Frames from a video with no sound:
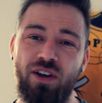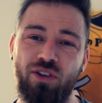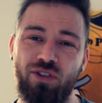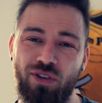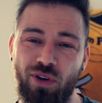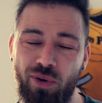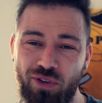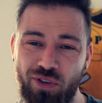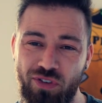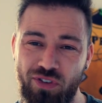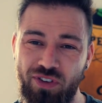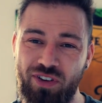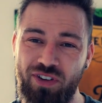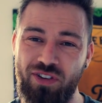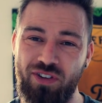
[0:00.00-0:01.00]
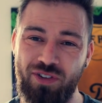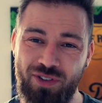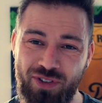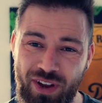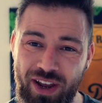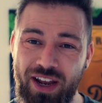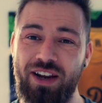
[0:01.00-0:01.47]
So just
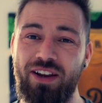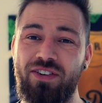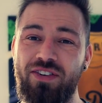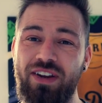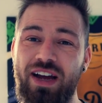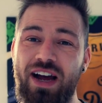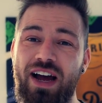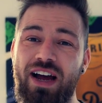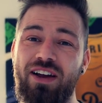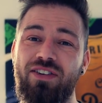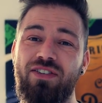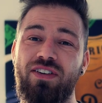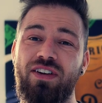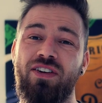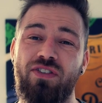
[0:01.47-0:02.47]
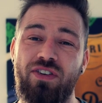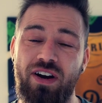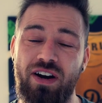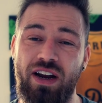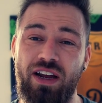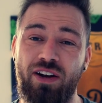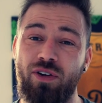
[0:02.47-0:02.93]
take it easy, guys. It's
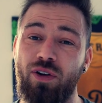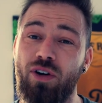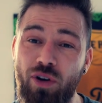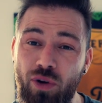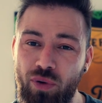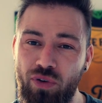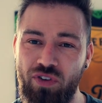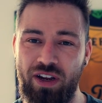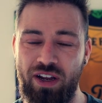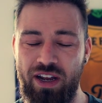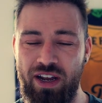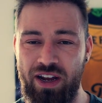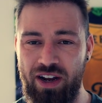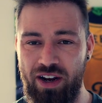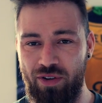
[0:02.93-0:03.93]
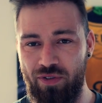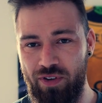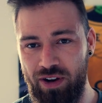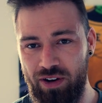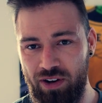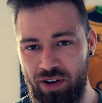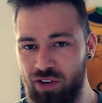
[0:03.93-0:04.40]
not like you're losing hair or
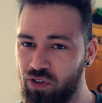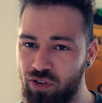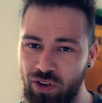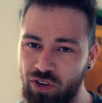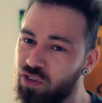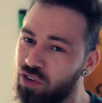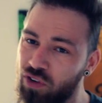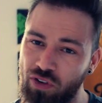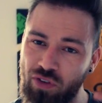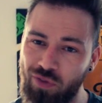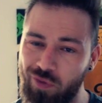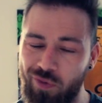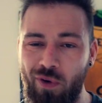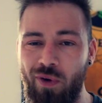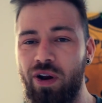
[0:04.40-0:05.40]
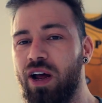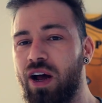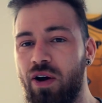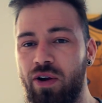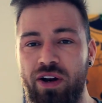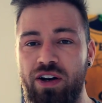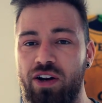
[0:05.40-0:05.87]
anything. It's just falling
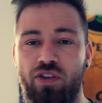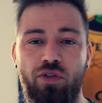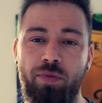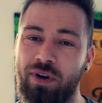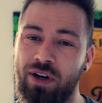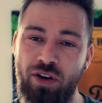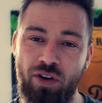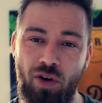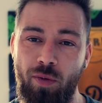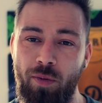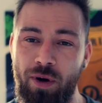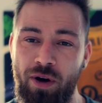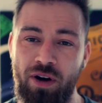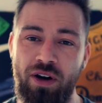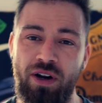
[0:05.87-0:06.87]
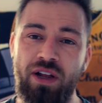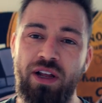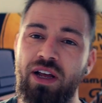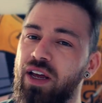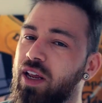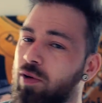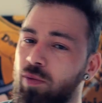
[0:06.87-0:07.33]
out, and it's pretty normal.
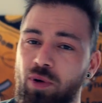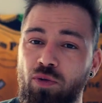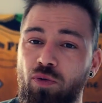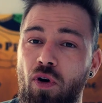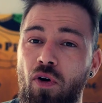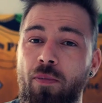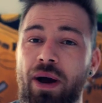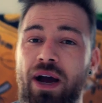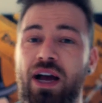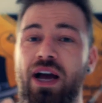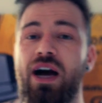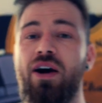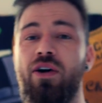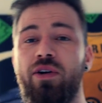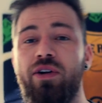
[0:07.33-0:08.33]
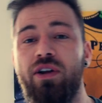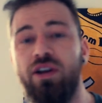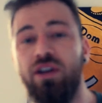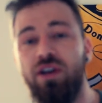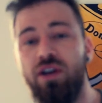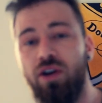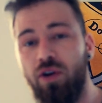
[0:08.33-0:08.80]
It will grow back out.
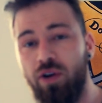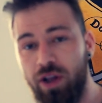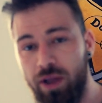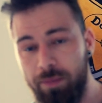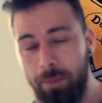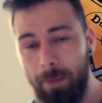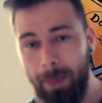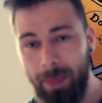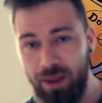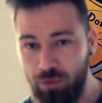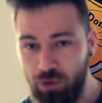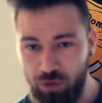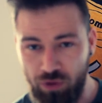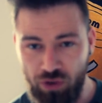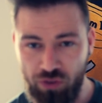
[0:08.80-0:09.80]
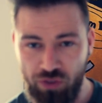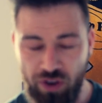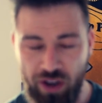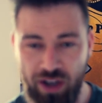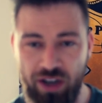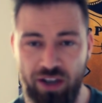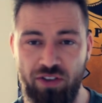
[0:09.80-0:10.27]
Okay, so just
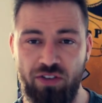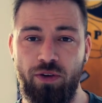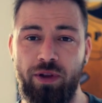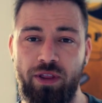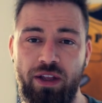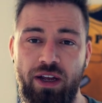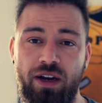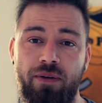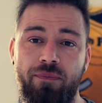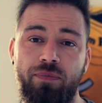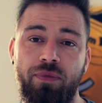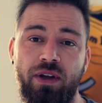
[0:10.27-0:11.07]
take it easy with that.